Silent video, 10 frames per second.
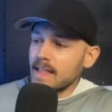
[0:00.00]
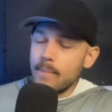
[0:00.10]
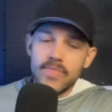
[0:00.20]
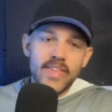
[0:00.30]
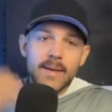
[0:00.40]
I
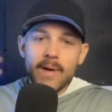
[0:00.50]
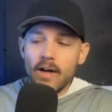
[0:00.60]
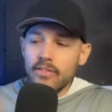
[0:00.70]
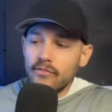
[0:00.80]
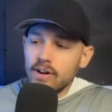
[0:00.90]
mean, think
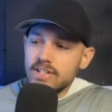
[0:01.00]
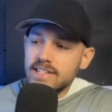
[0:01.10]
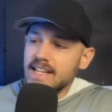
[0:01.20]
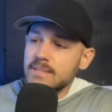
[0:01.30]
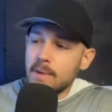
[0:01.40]
about the first
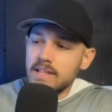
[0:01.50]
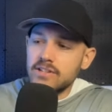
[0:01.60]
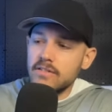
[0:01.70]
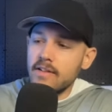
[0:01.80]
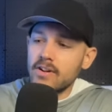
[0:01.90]
six months
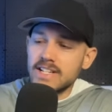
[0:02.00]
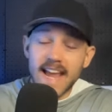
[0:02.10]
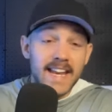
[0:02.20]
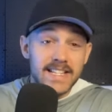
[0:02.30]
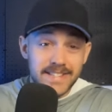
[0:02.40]
you've ever
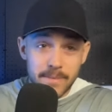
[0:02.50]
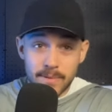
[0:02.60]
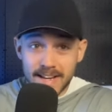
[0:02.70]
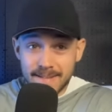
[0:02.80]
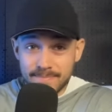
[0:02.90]
dated
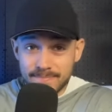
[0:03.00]
somebody